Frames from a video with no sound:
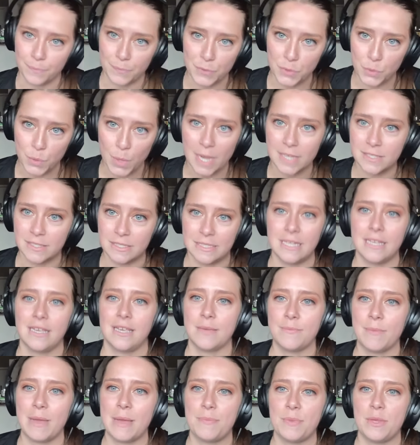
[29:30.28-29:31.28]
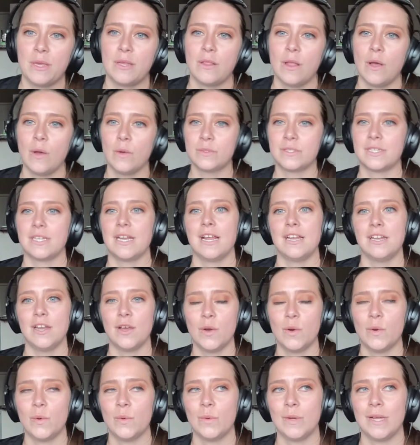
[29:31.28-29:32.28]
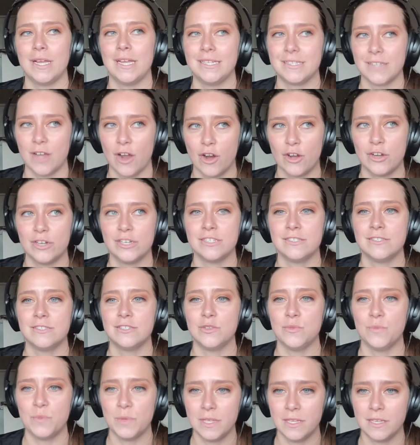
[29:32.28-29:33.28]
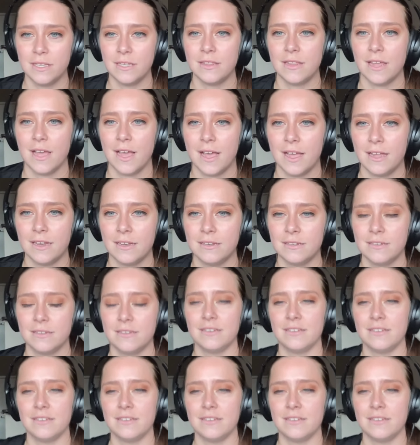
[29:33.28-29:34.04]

you guys think it might be close. And I know it's hard to be that